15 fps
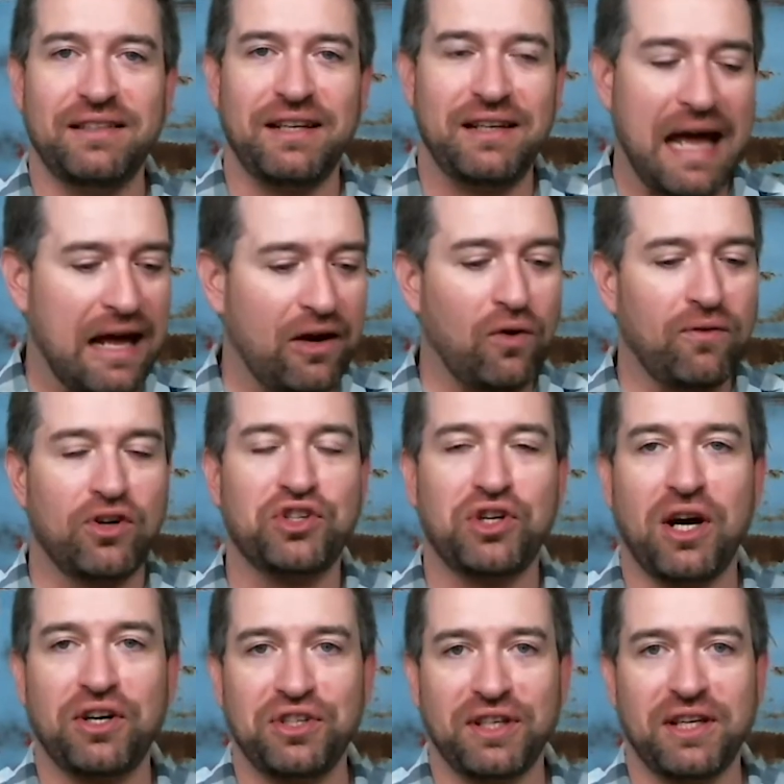and not
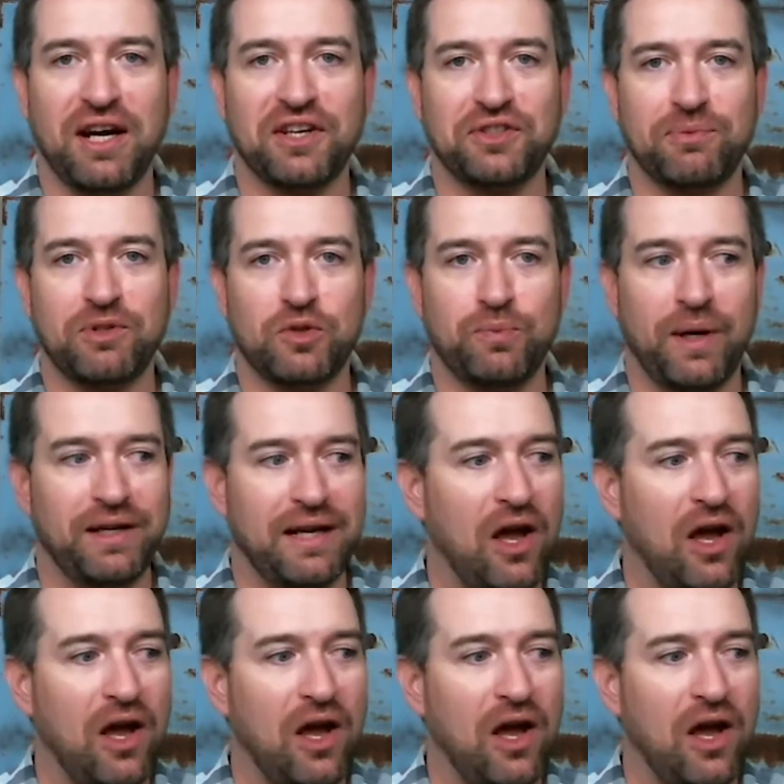overcharging customers but